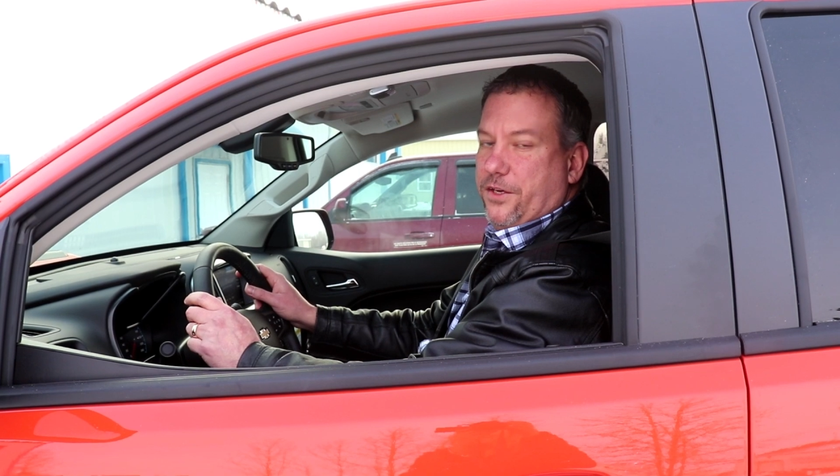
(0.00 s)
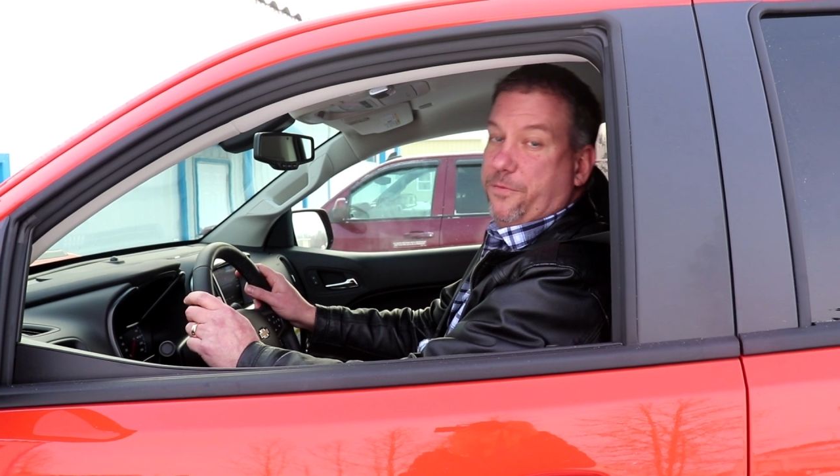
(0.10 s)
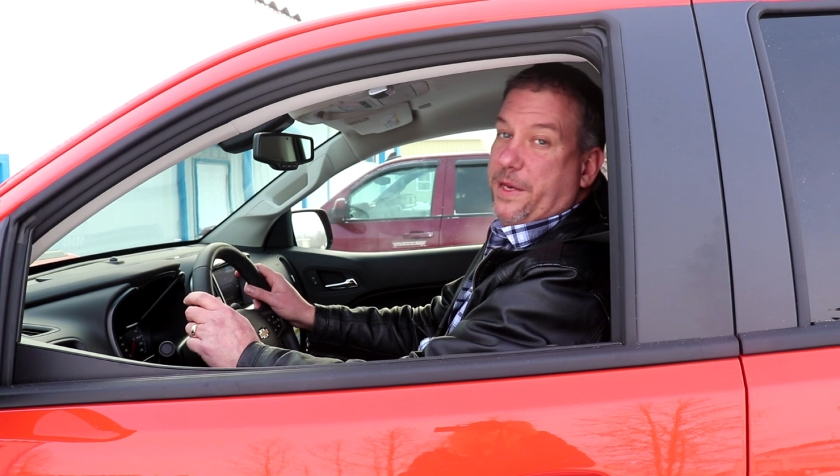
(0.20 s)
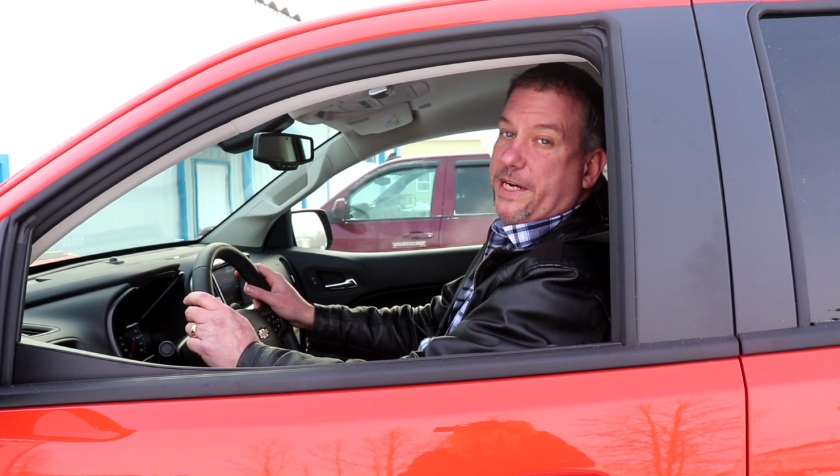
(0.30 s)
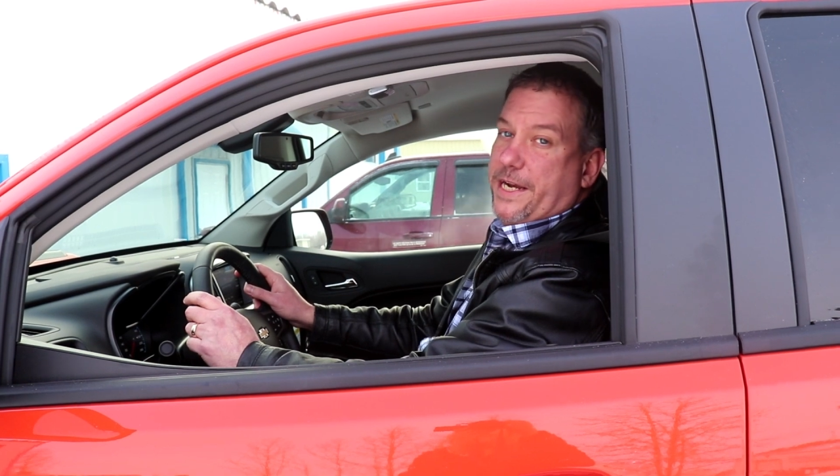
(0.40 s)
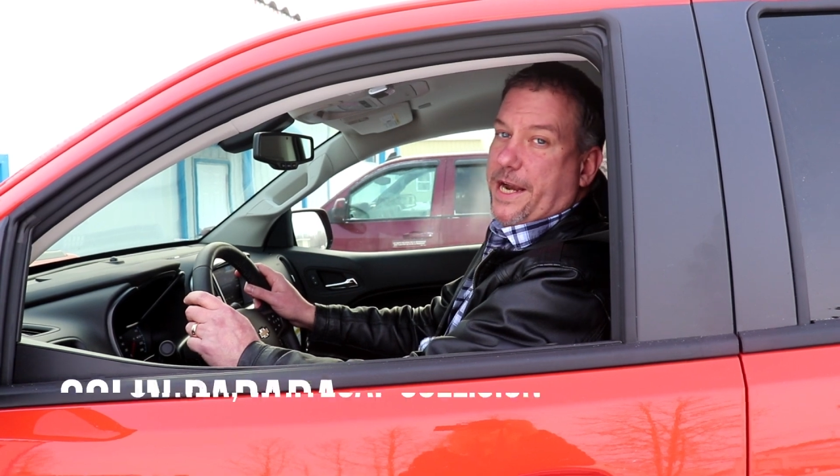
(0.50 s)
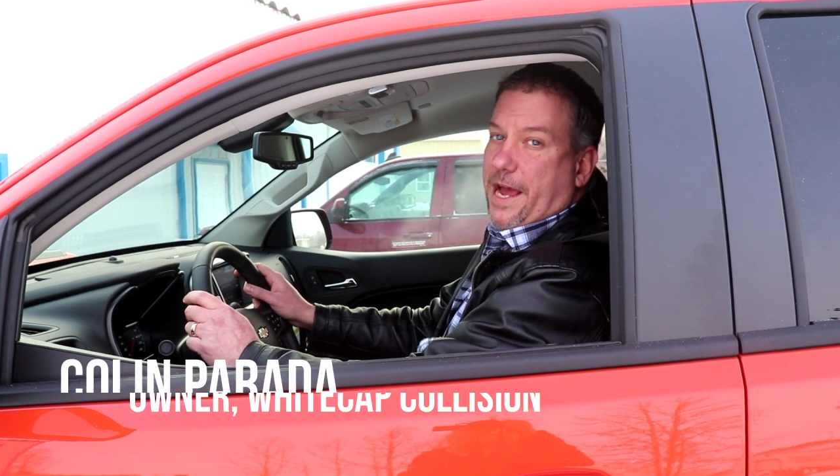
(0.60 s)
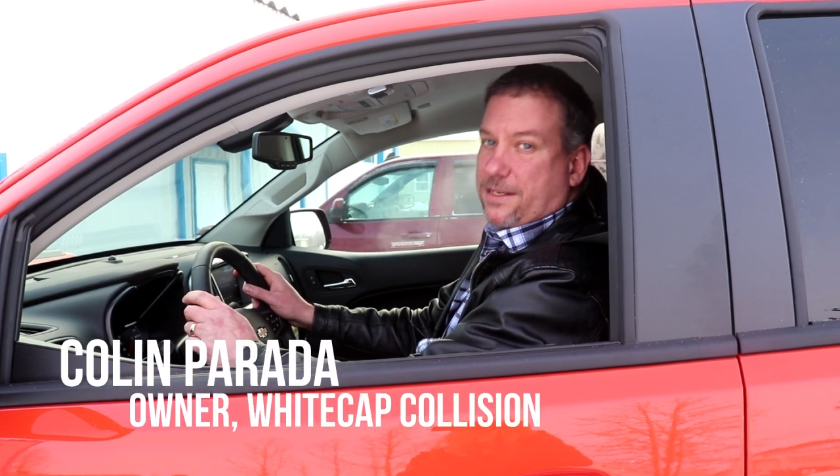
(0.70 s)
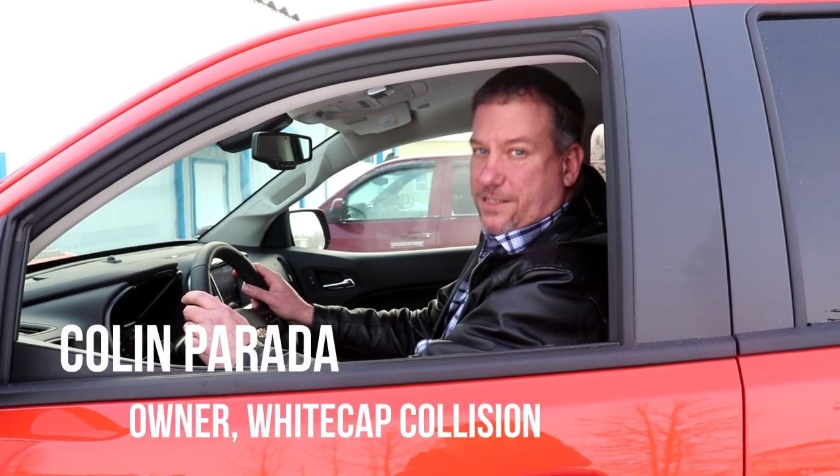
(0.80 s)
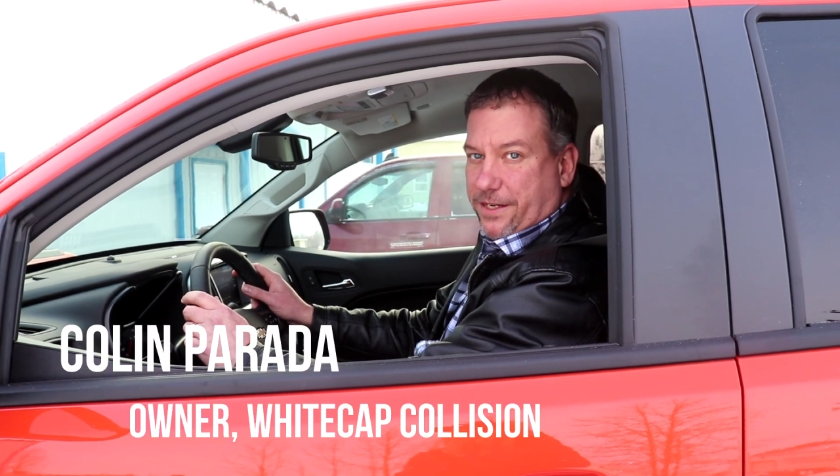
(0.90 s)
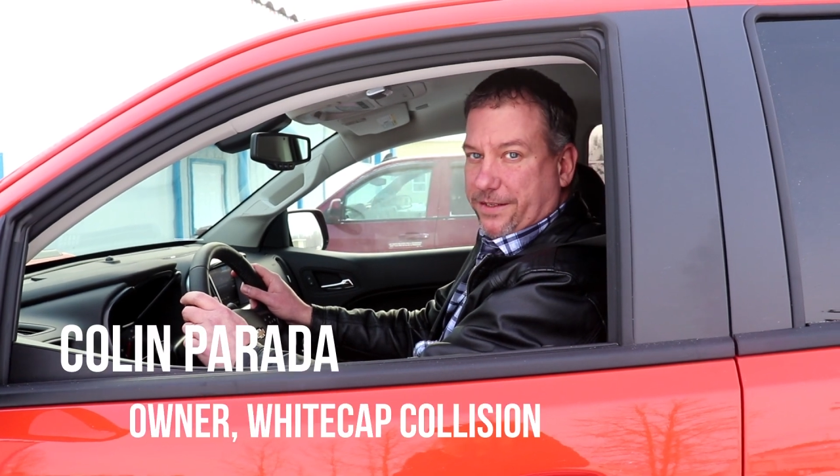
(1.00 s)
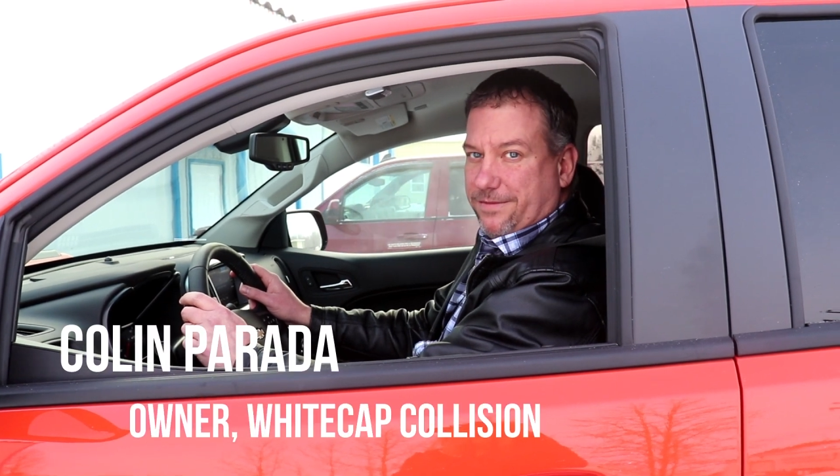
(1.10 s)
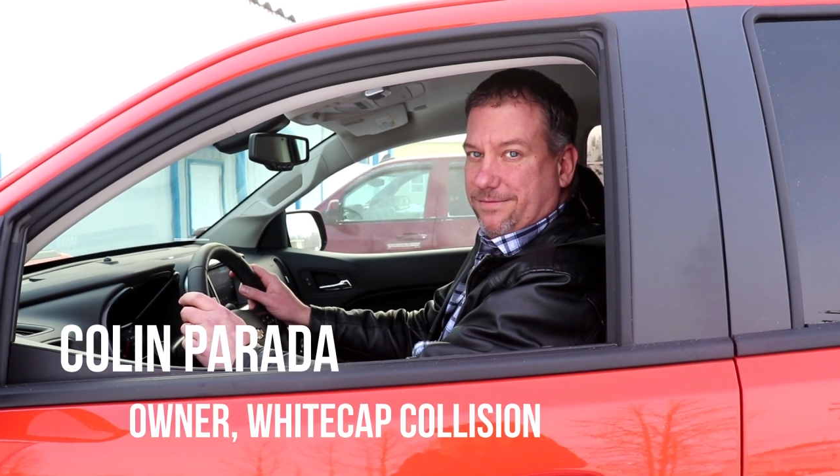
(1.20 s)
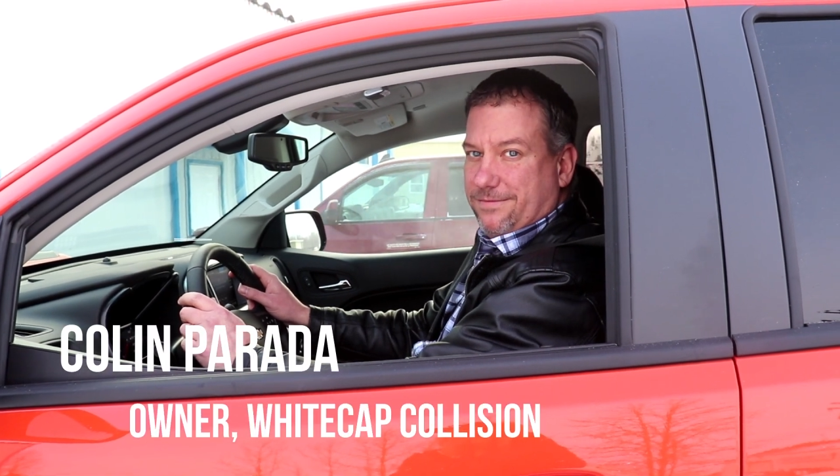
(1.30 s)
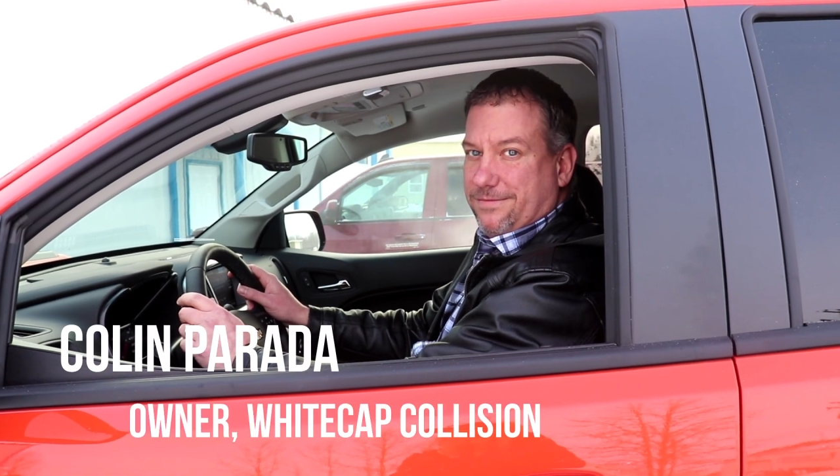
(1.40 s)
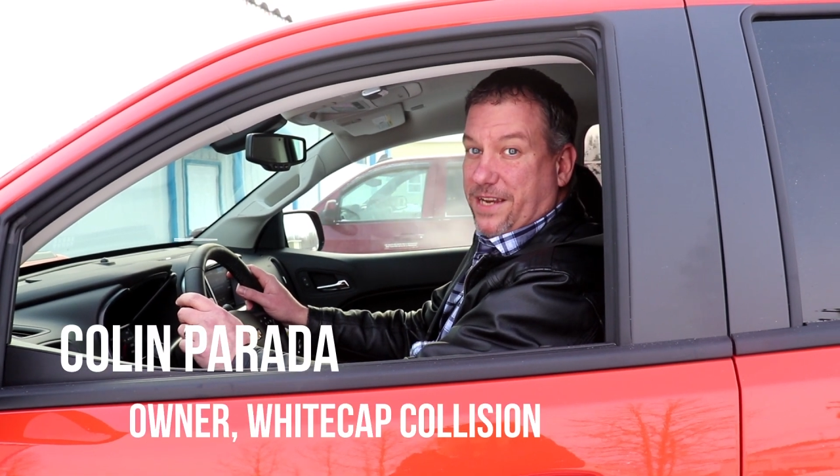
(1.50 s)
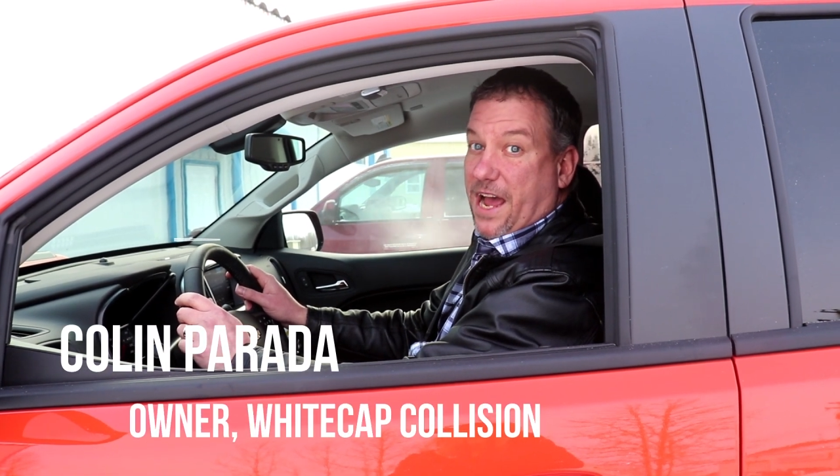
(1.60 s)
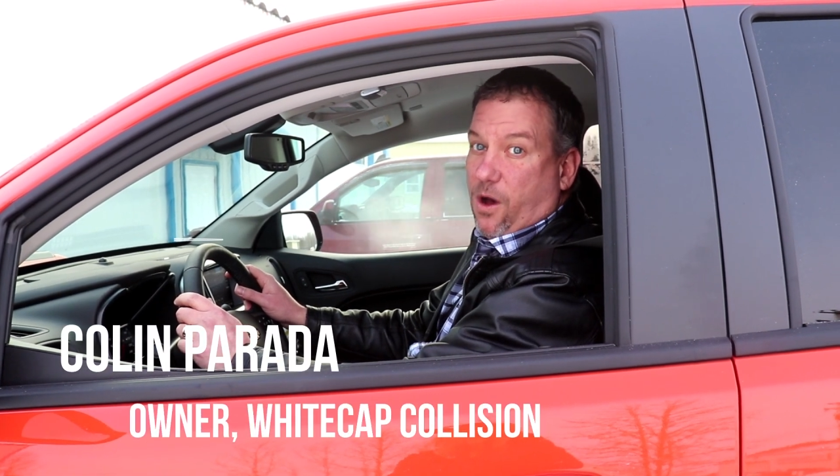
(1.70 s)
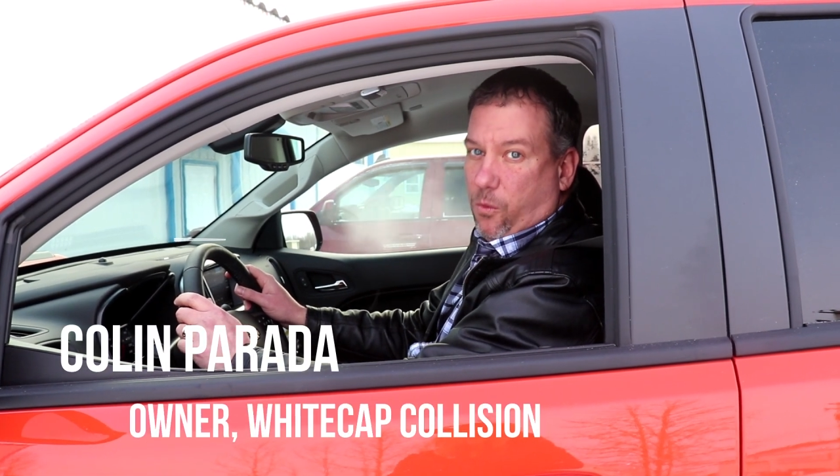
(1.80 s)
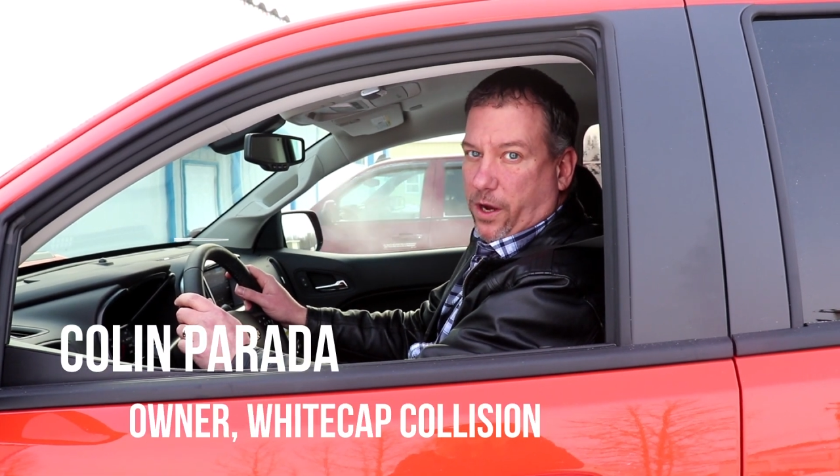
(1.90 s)
You've been in an accident.
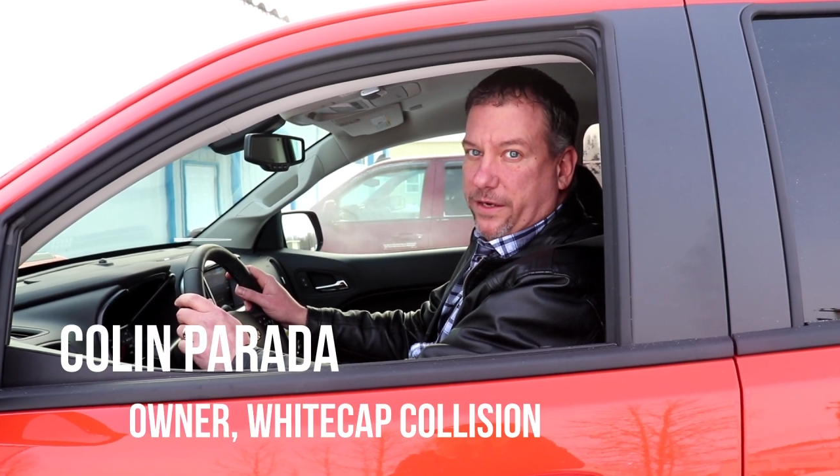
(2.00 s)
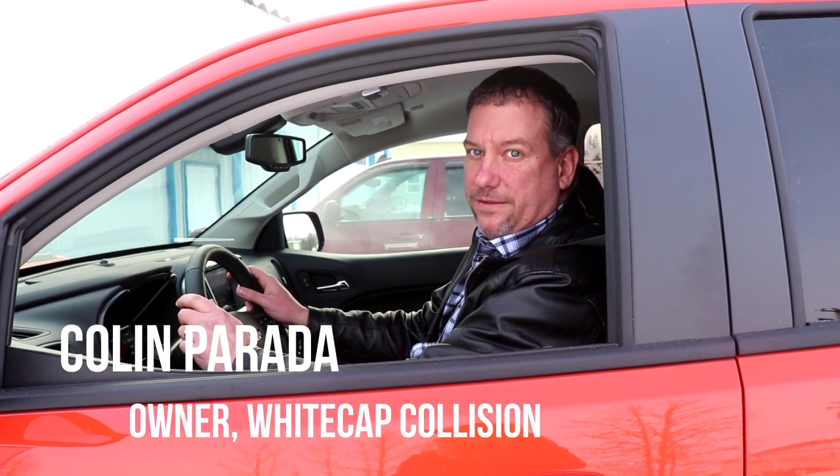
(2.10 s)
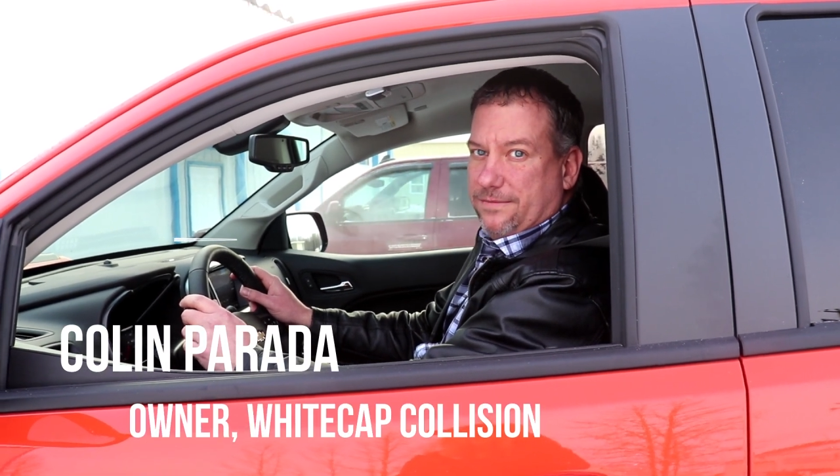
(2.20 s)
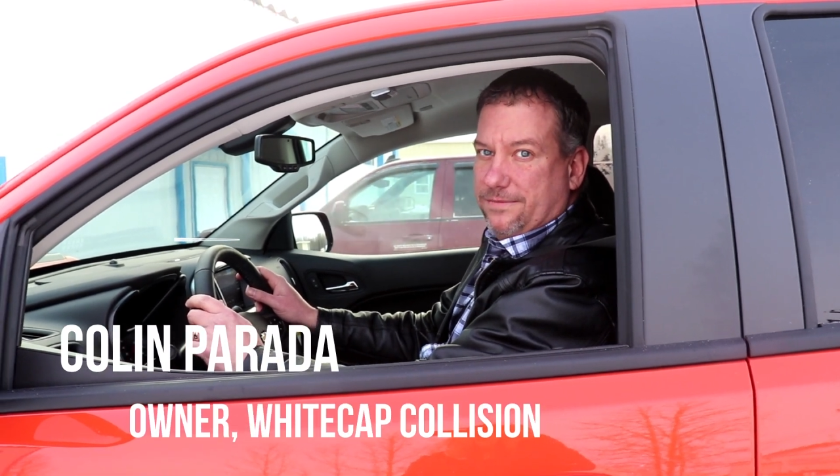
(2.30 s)
Now what?